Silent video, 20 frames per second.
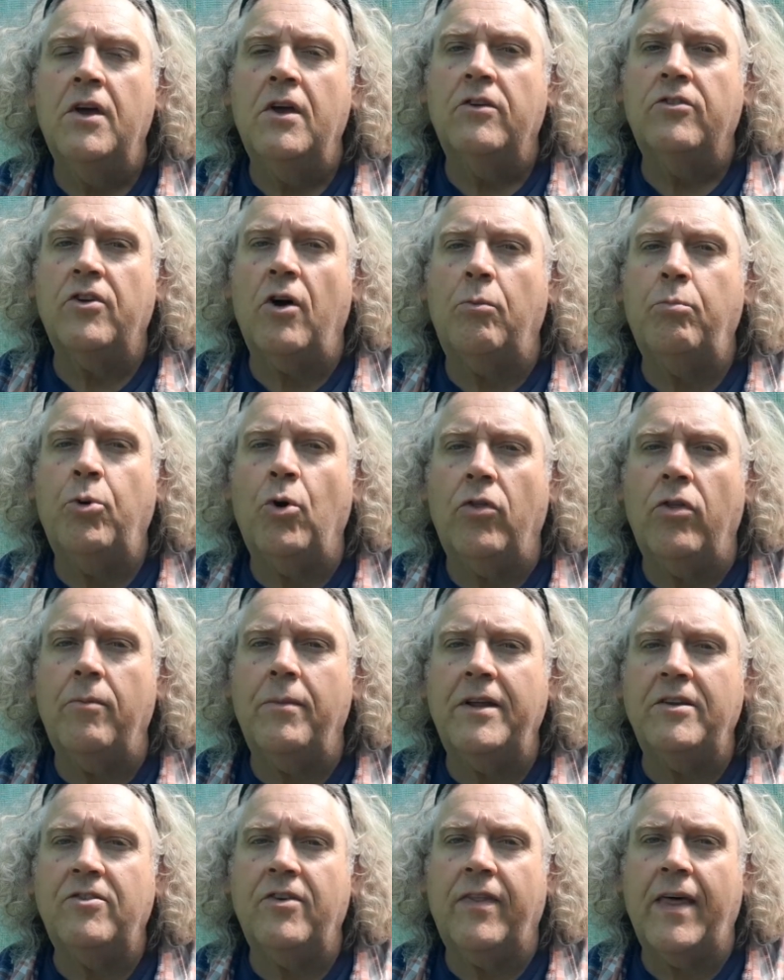So I'll put them
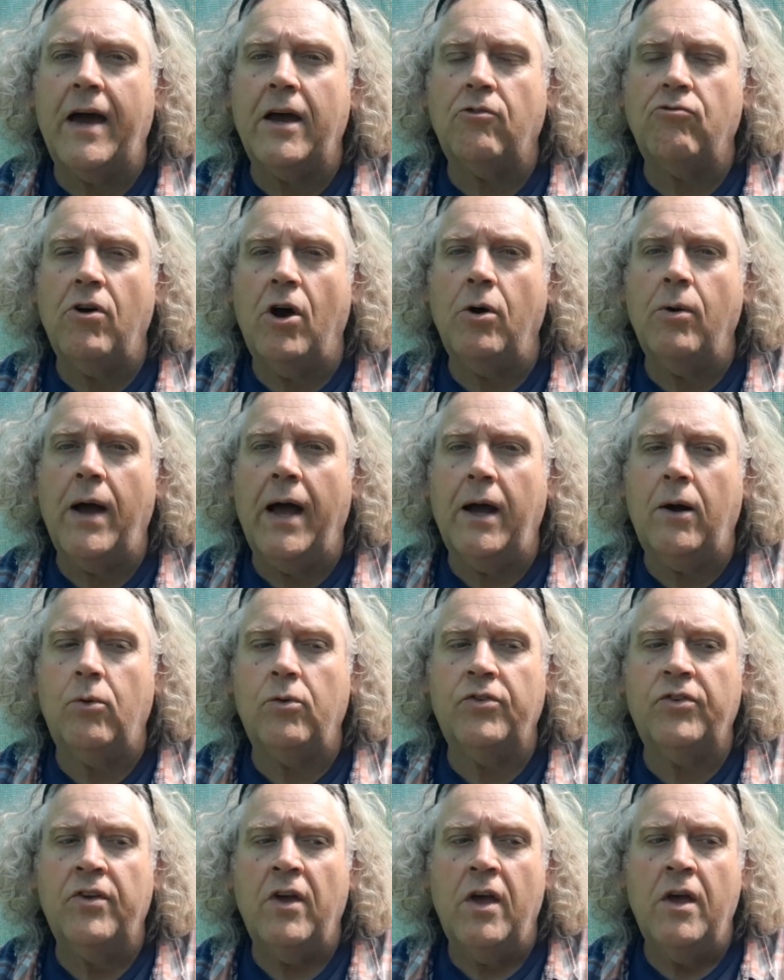into that grow
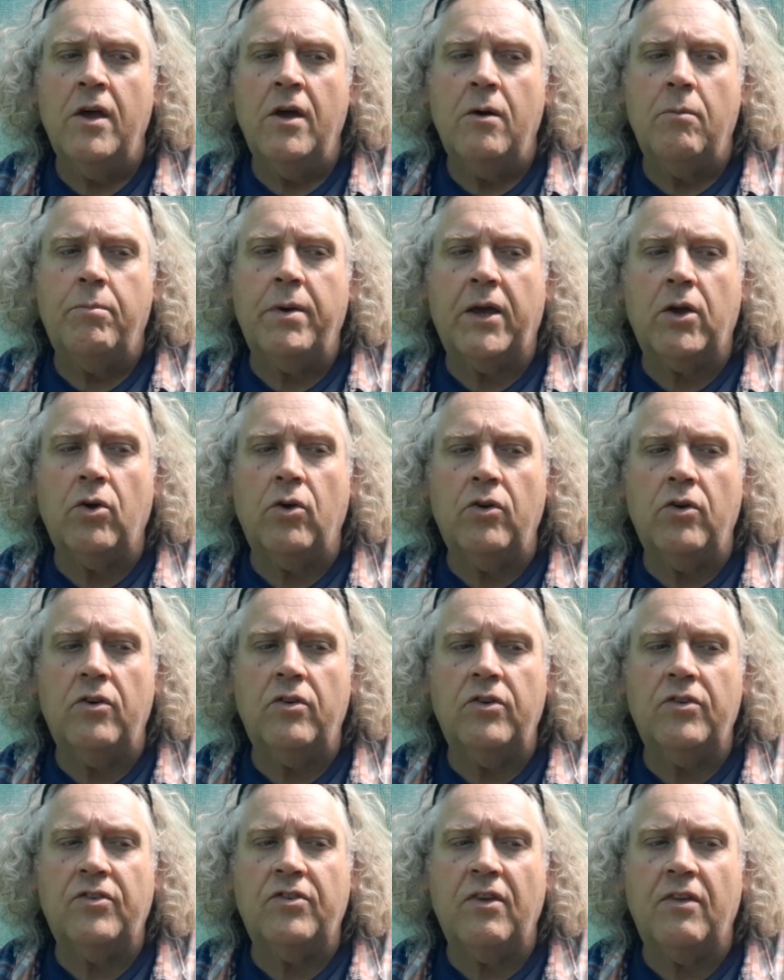house
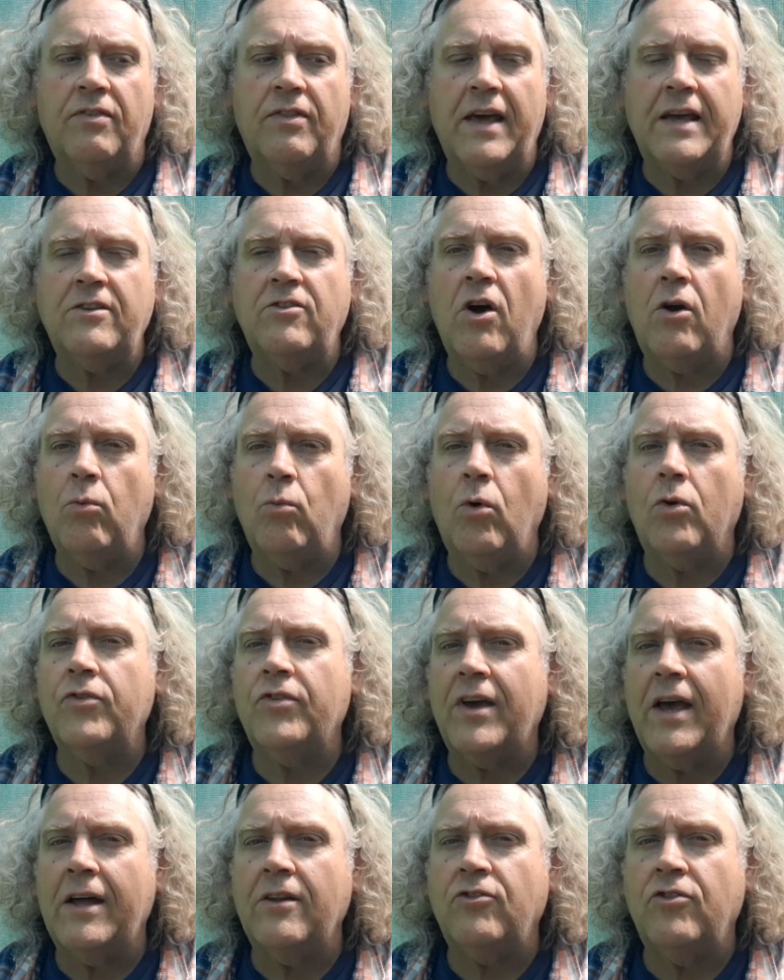because they don't want
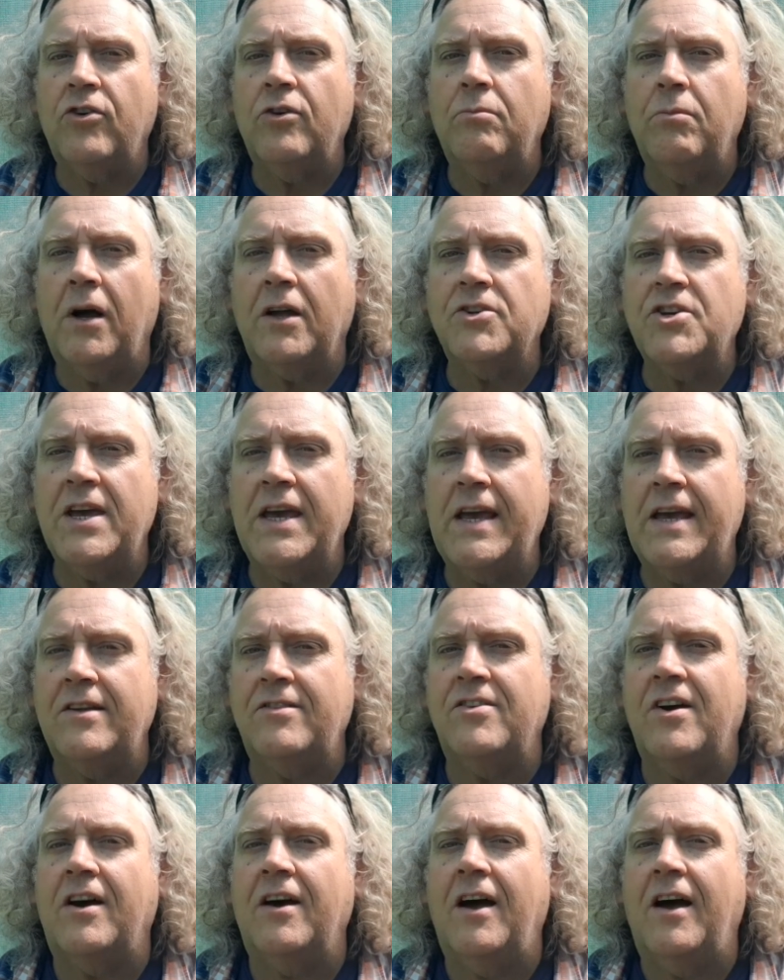to get too much
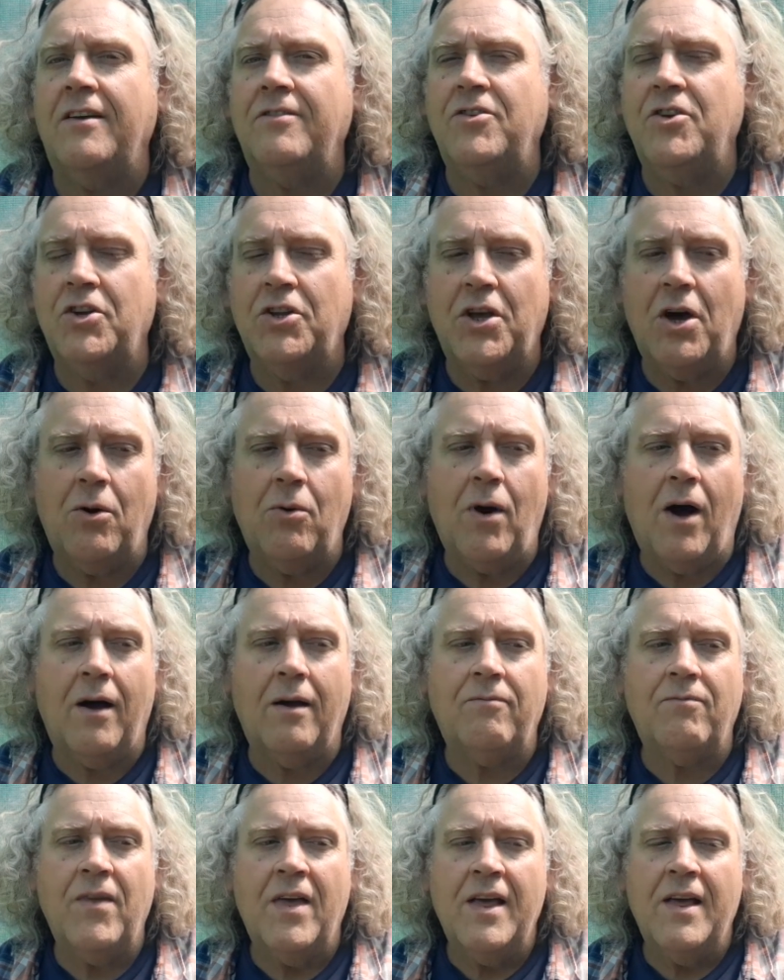heat. I, I, you know,
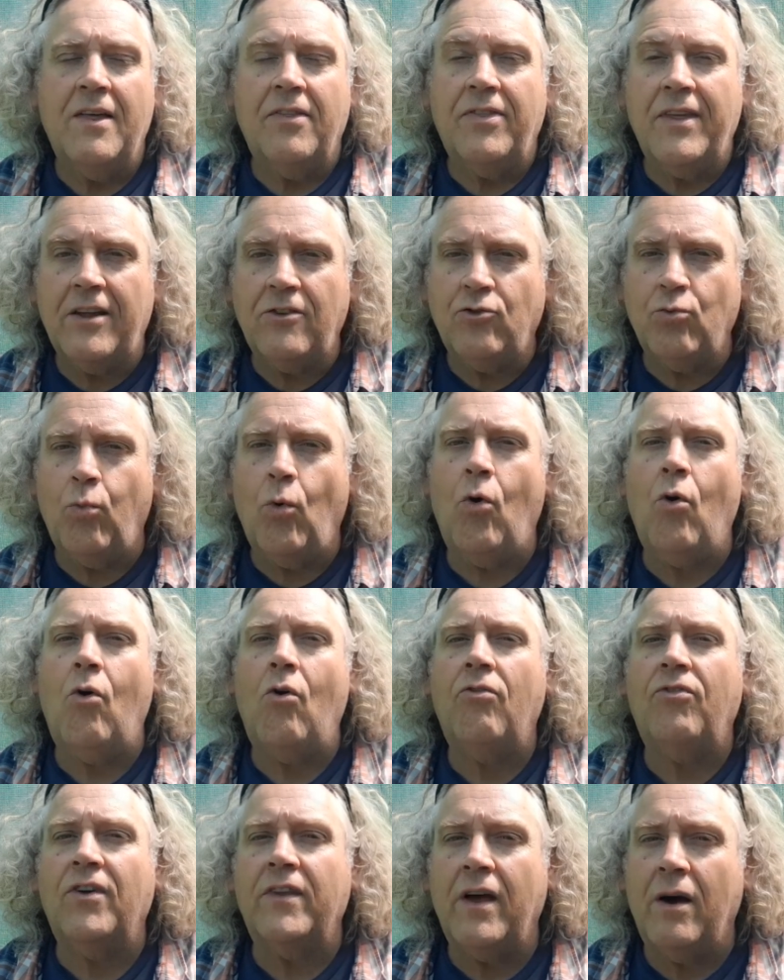I they're
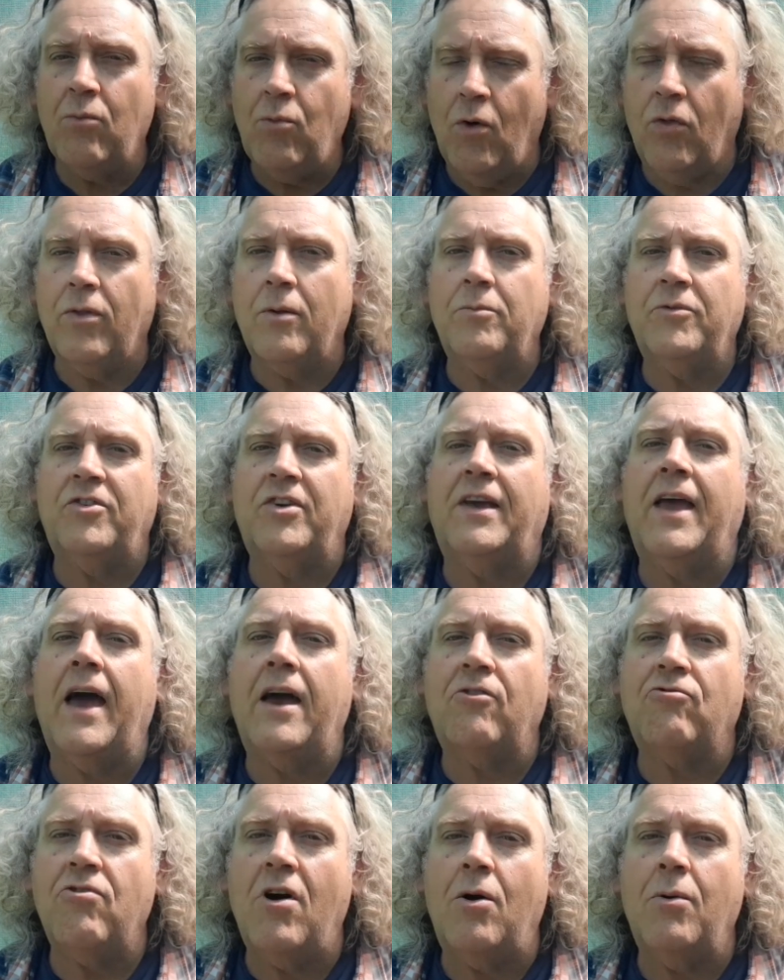dwarf and I want them to
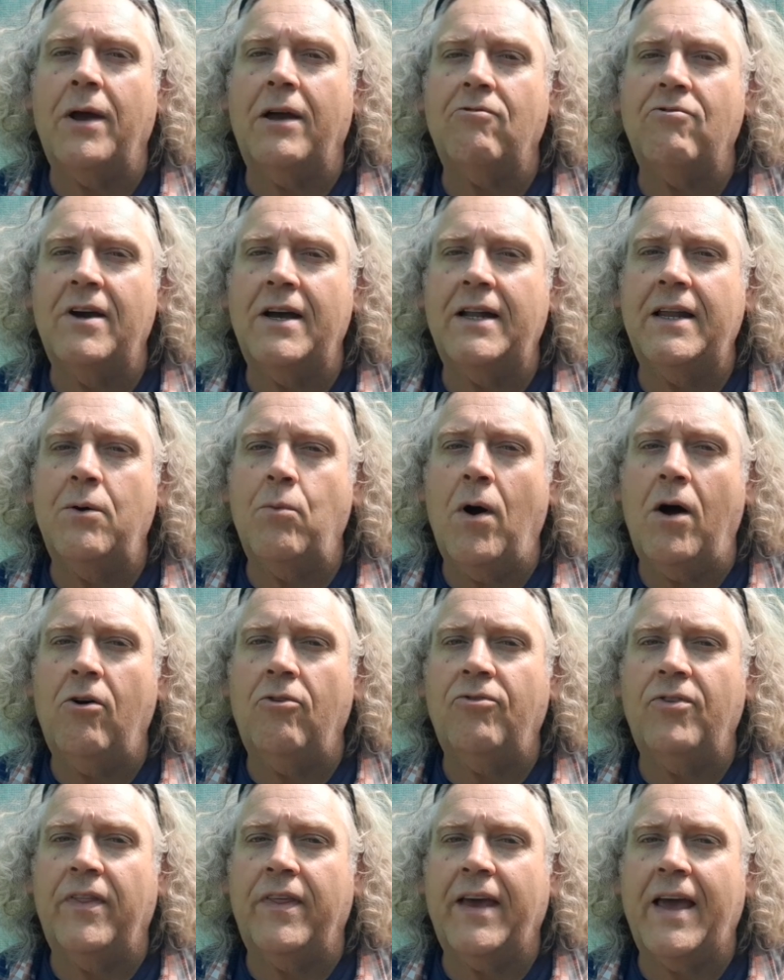get growing really well
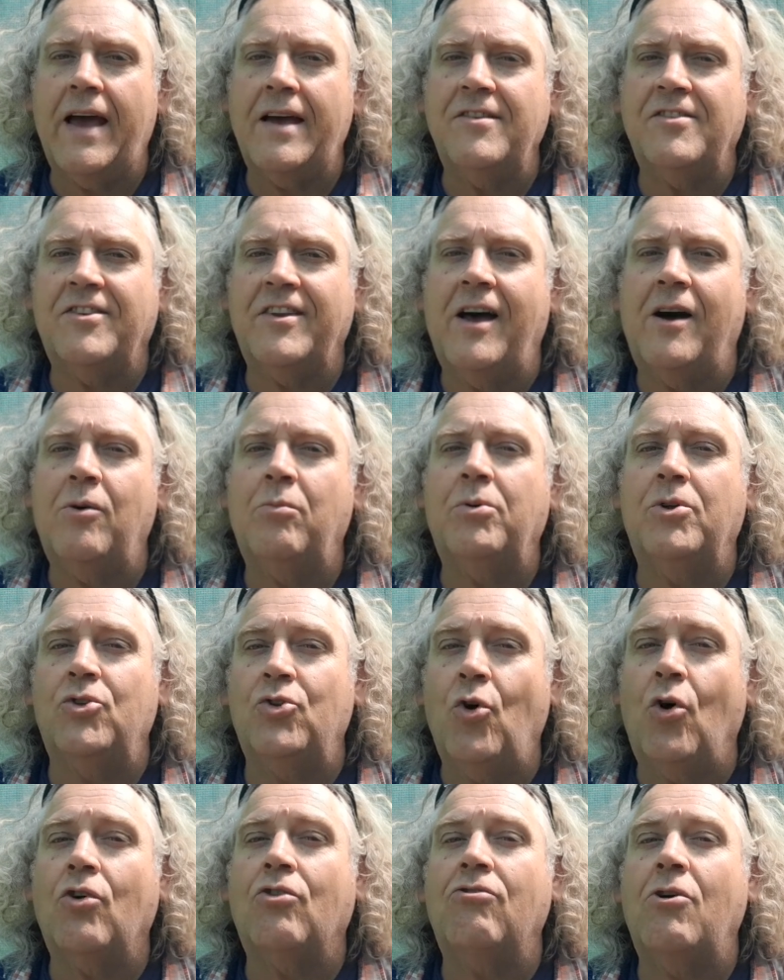for the gate sale, but
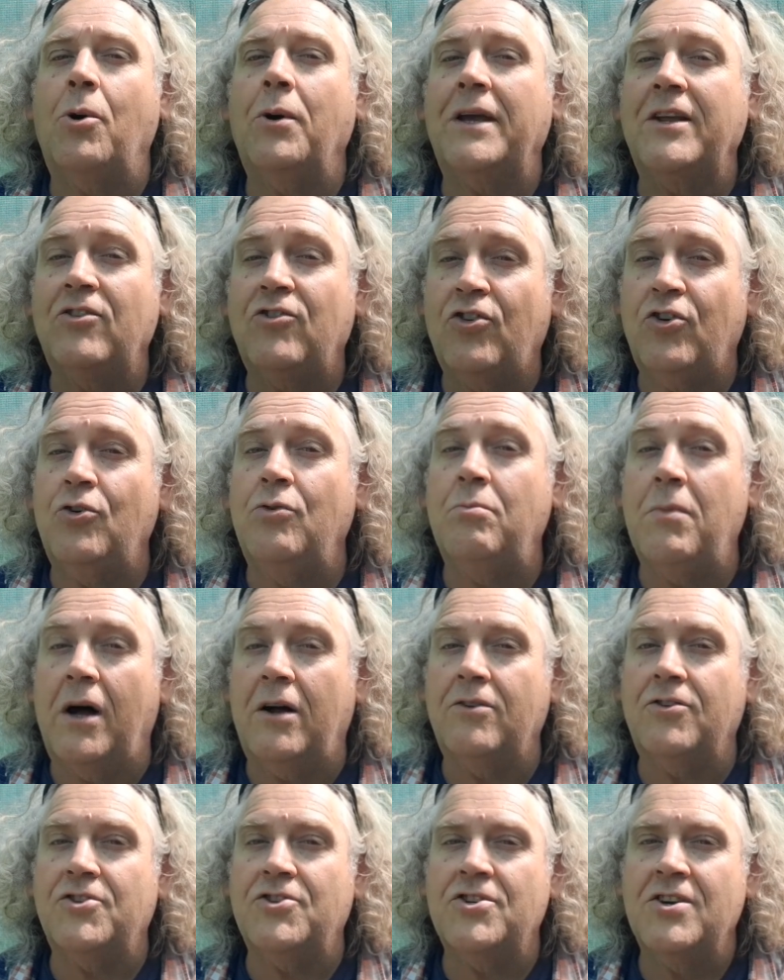not growing too
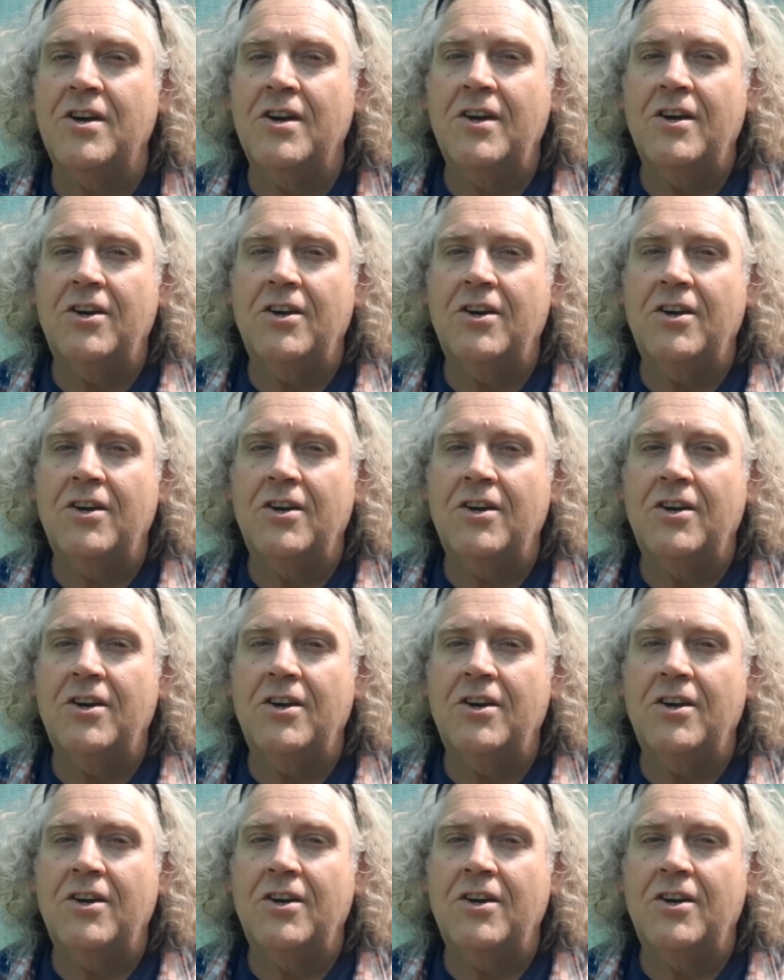much.